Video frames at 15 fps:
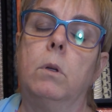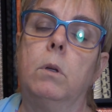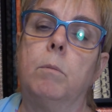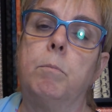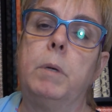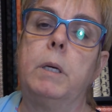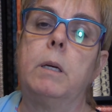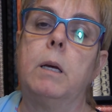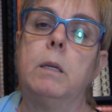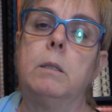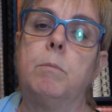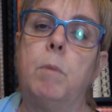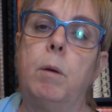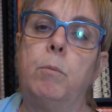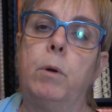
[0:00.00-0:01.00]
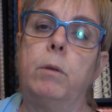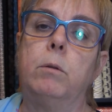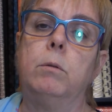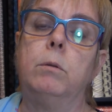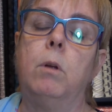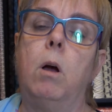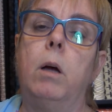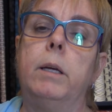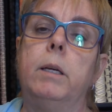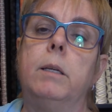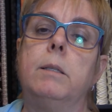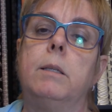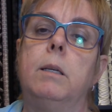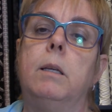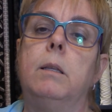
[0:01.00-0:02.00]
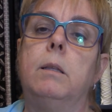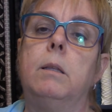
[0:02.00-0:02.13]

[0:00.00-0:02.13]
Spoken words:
because my brother-in-law is in